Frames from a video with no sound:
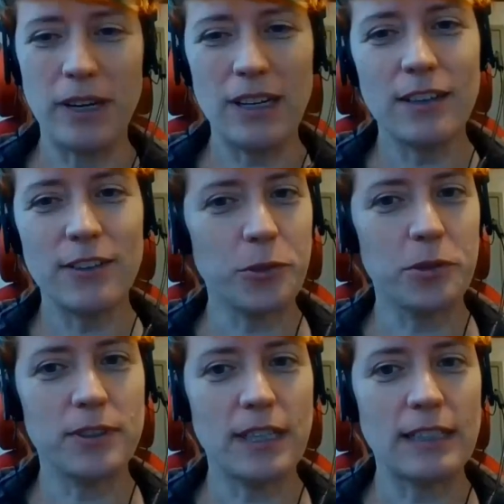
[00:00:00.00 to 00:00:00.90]
really
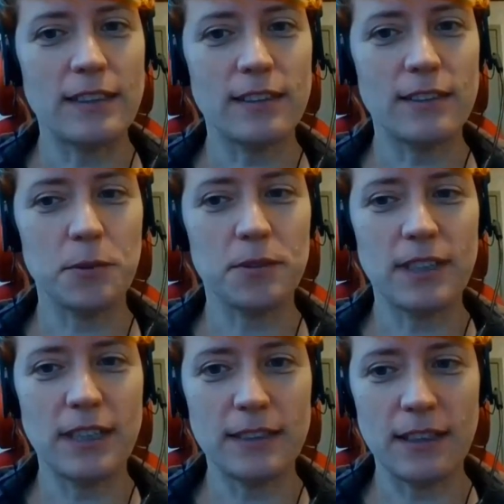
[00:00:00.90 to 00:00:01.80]
ensures that it sort of
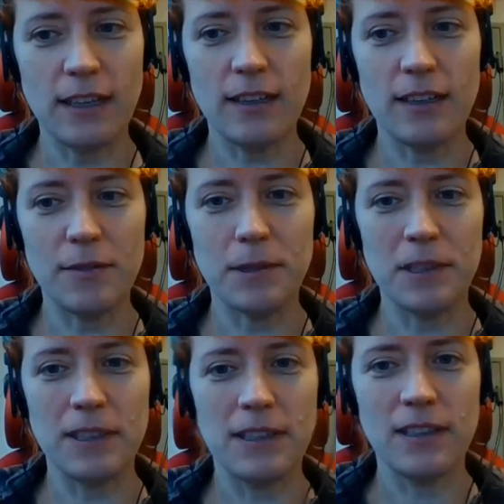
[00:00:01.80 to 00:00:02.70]
stays alive.